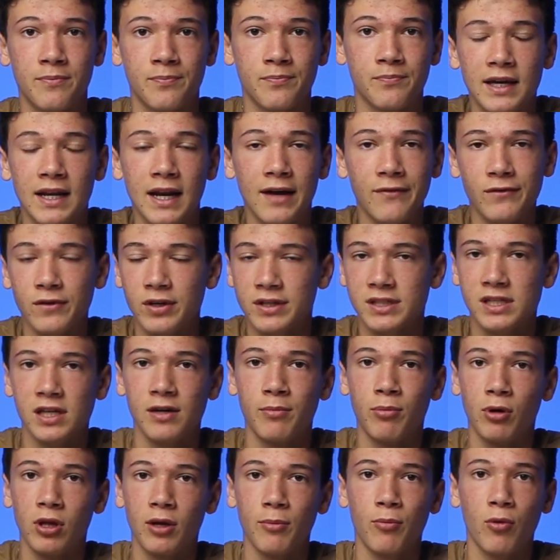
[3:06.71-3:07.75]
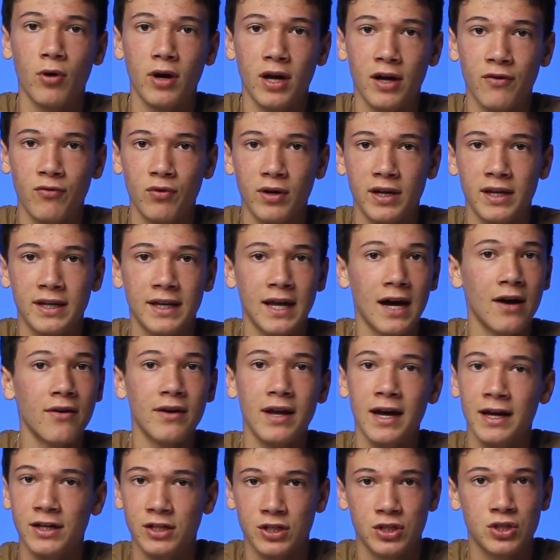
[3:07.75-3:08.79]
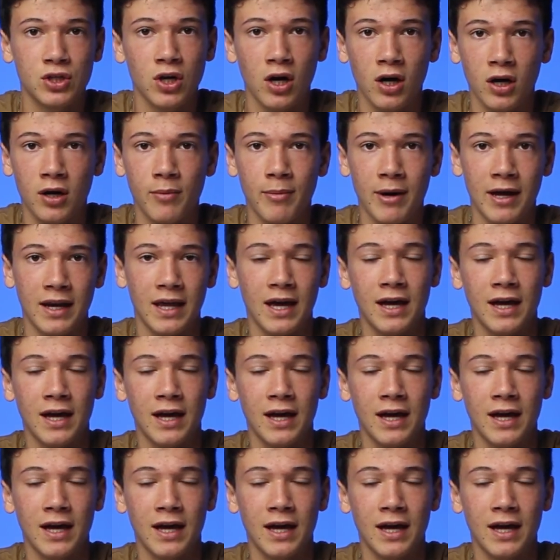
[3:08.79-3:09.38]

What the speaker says: And after I see a bullet point I've written down, I just talk about it.